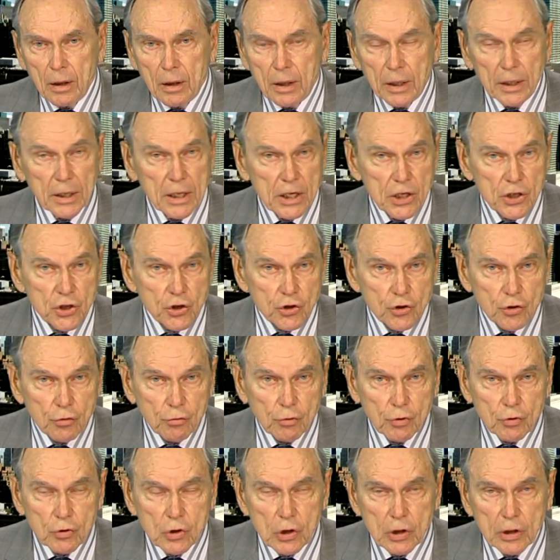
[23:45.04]
in East
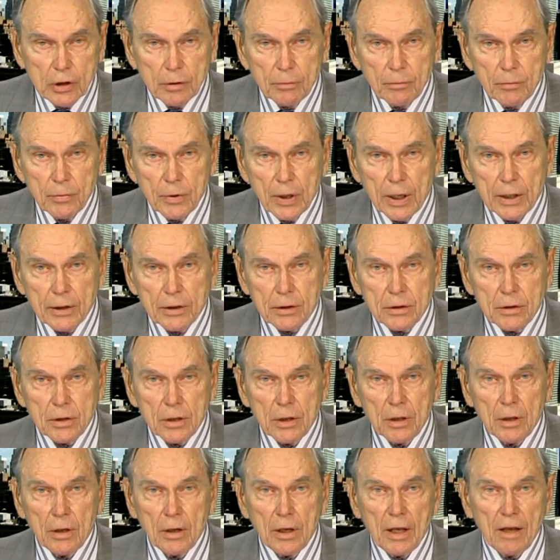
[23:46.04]
Jerusalem that
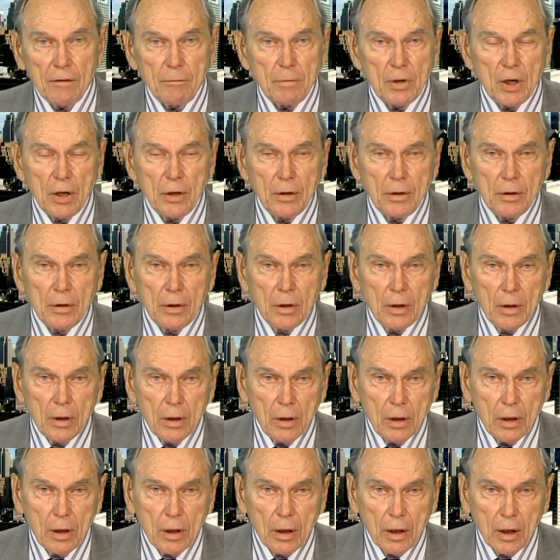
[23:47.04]
uh, have been,
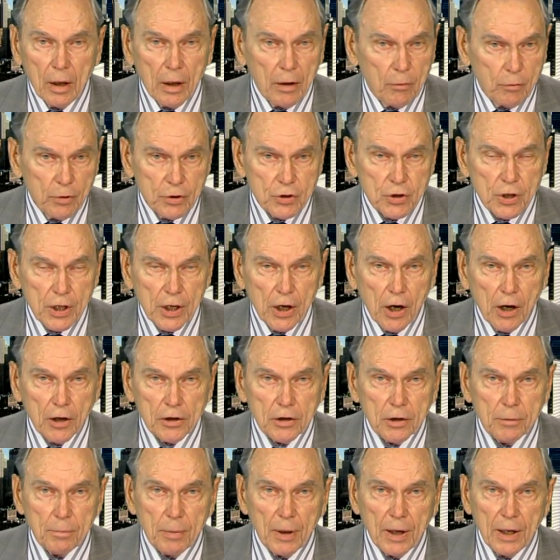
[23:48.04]
uh, which they
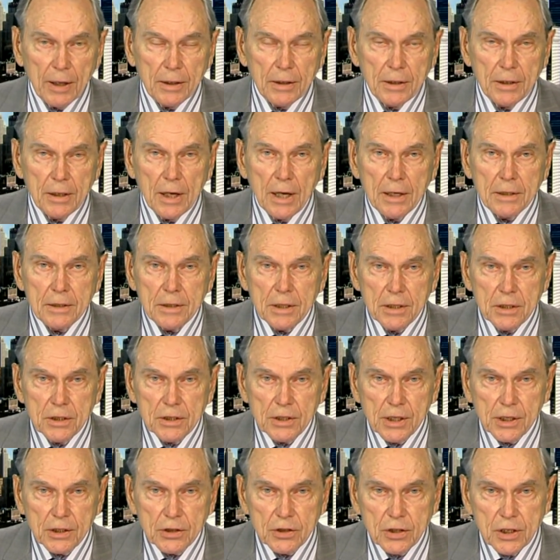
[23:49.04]
occupied in
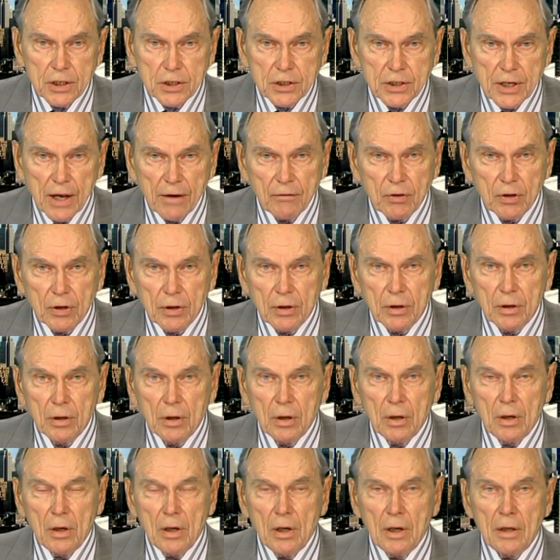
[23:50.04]
1967.
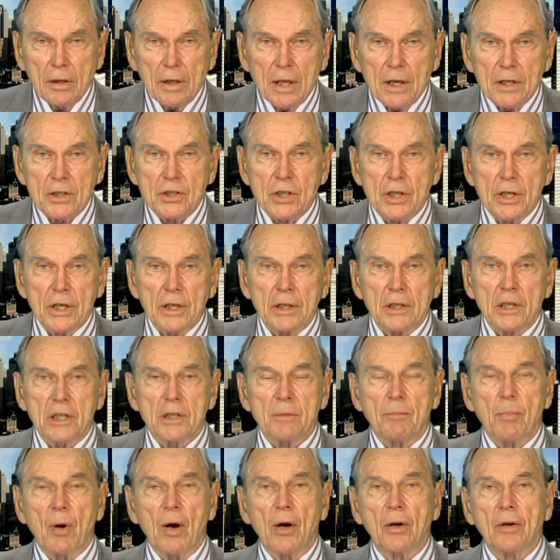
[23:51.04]
They see it
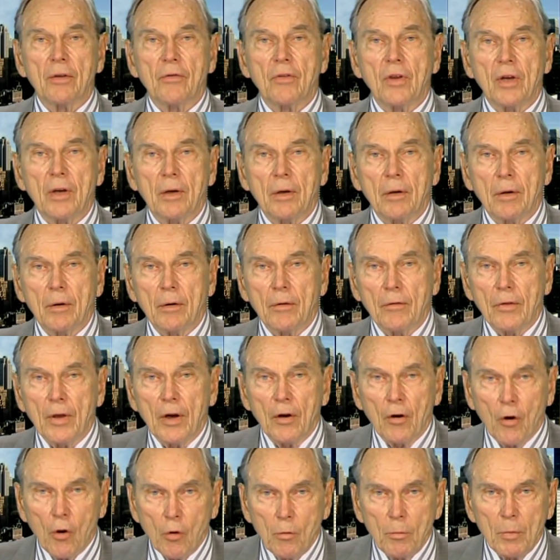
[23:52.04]
as part of their,
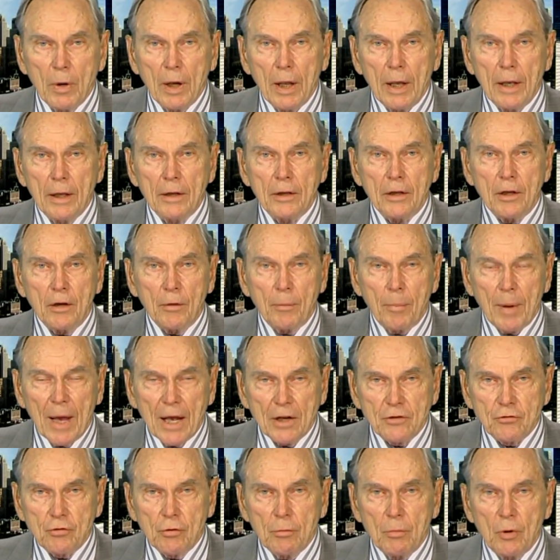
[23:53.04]
their homeland, their
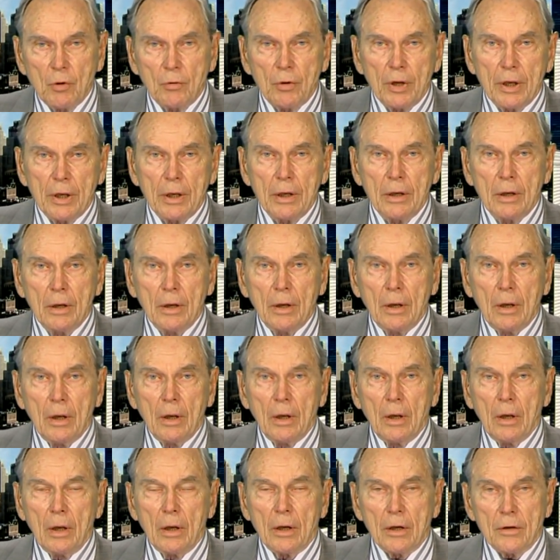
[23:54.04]
patrimony.
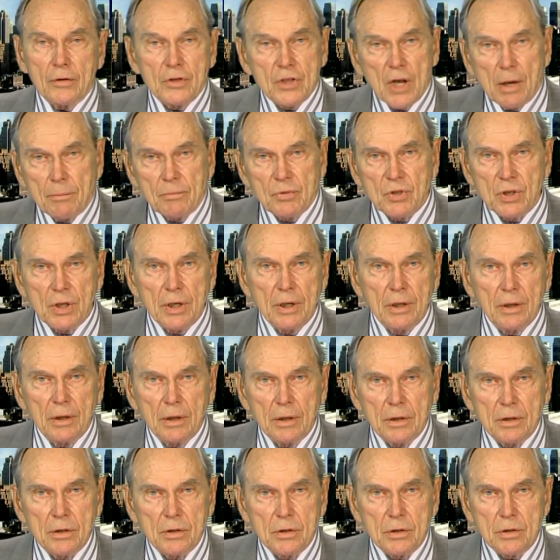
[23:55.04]
Uh, some see it
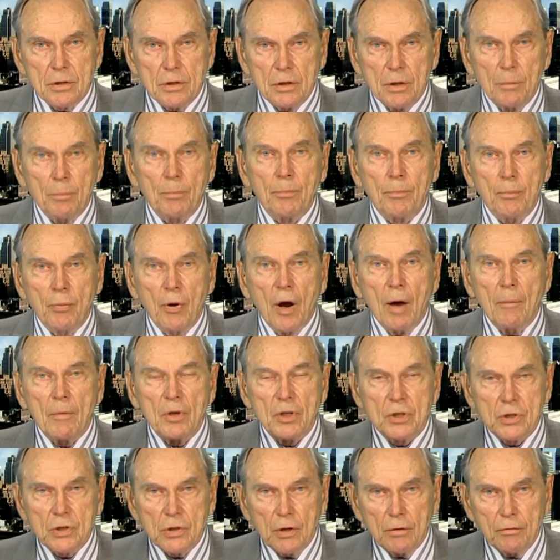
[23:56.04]
as the
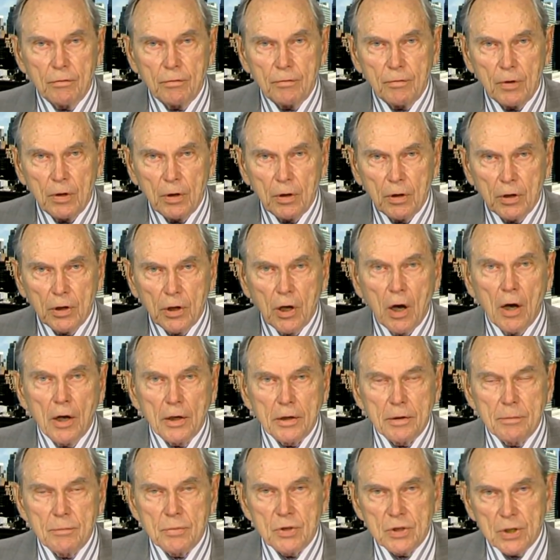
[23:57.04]
promise of uh,
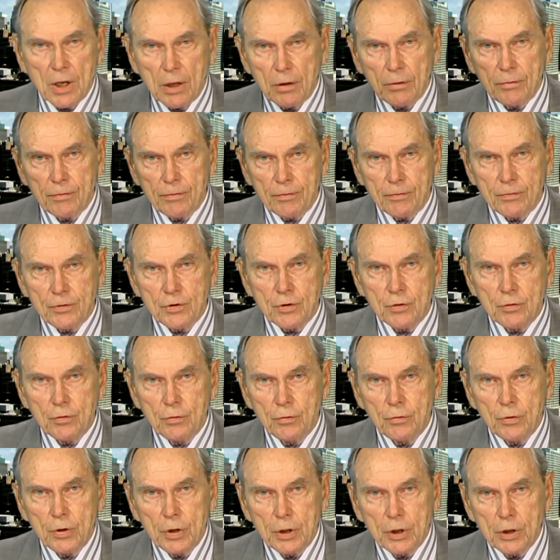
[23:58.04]
God Himself
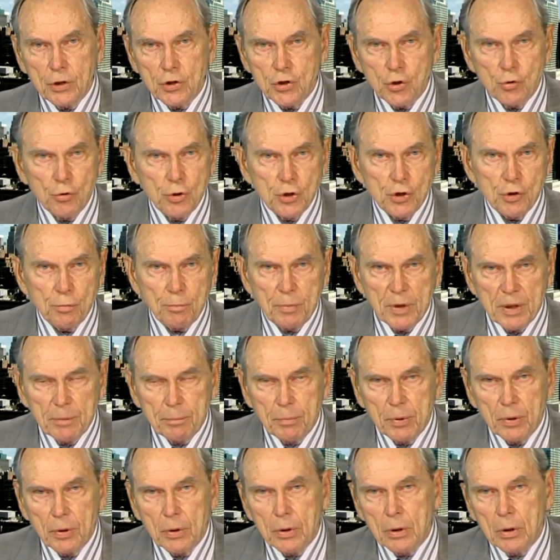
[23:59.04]
to the Jewish
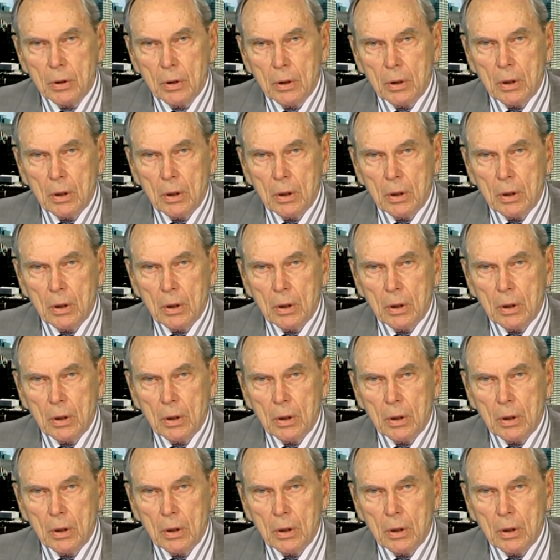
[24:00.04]
people.